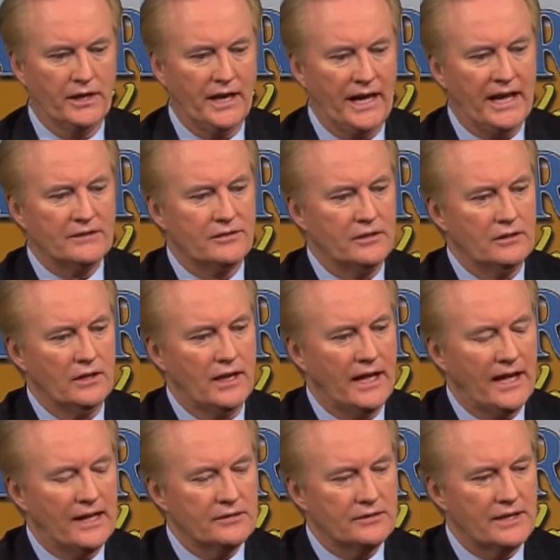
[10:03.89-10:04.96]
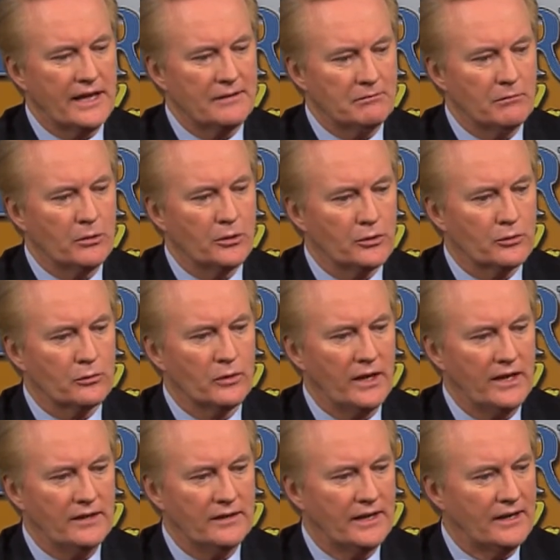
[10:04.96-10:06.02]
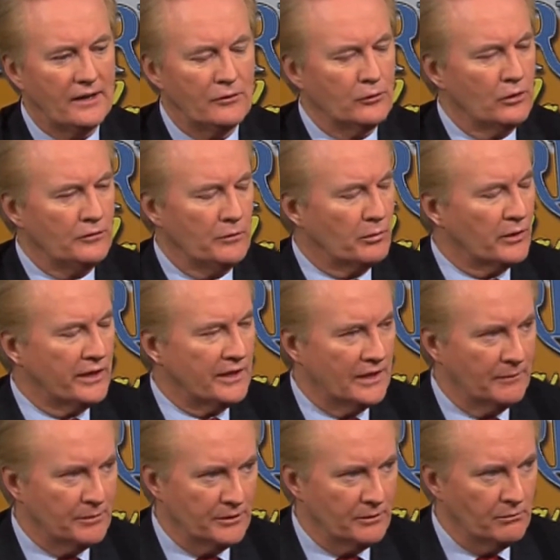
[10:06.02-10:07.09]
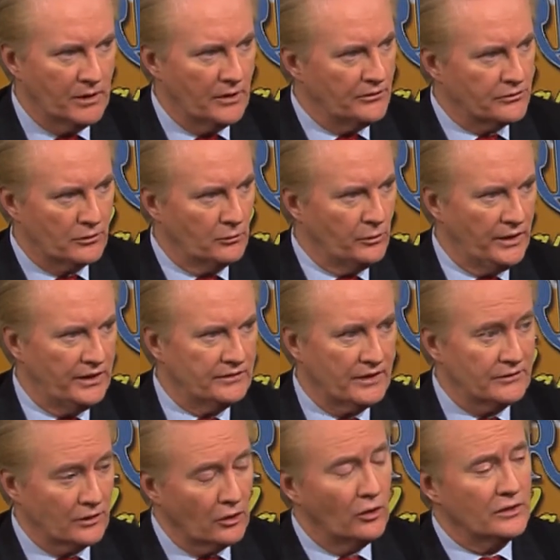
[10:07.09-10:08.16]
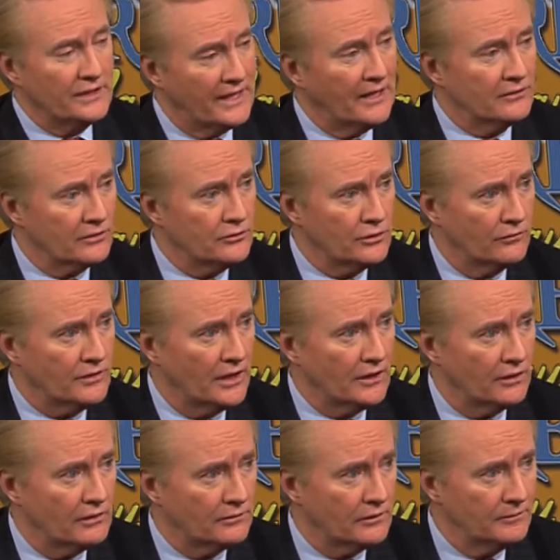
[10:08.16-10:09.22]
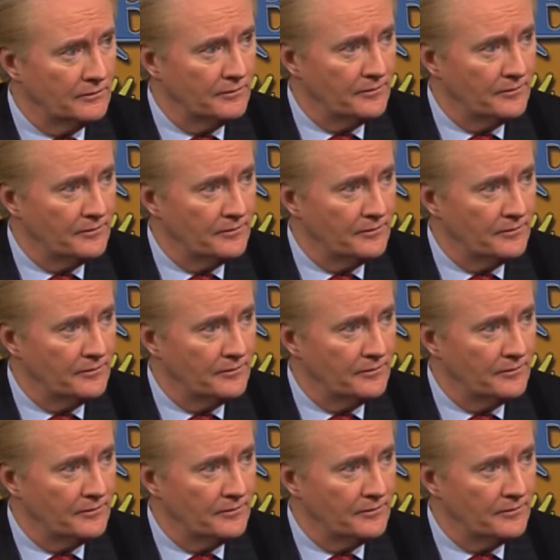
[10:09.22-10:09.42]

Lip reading: Has that murder rate, I don't know if you break it up into months or weeks, has it gone down since you've taken over?